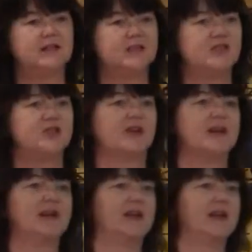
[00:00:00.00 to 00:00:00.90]
this
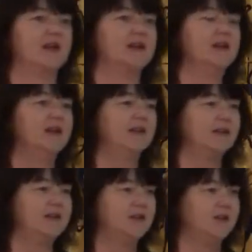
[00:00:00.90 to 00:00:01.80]
journey again that
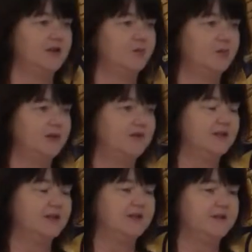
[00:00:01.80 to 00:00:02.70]
he had done
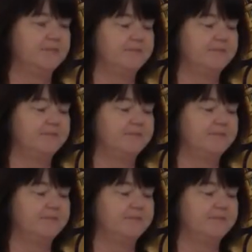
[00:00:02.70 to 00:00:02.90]
previously.